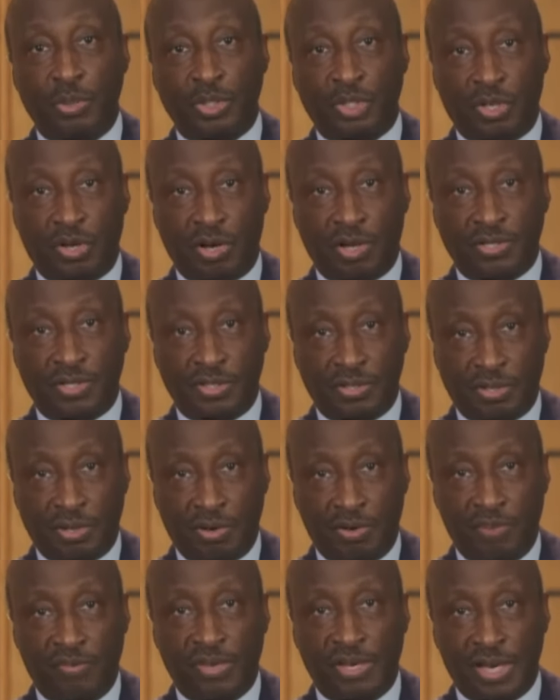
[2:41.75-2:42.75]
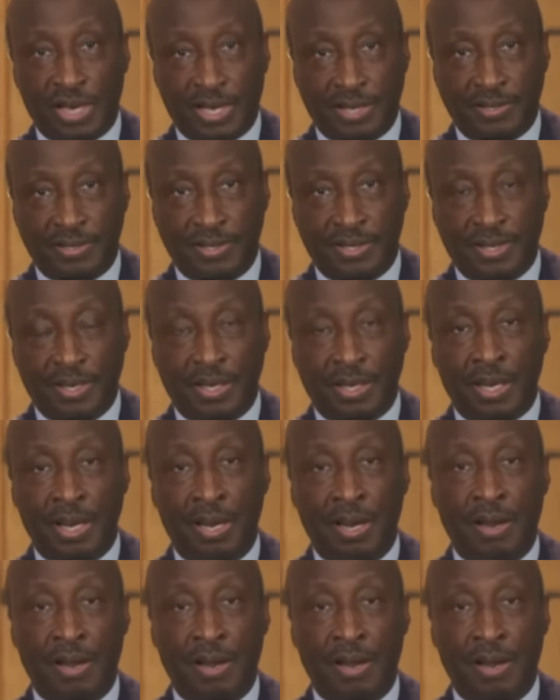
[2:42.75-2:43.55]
which causes COVID-19.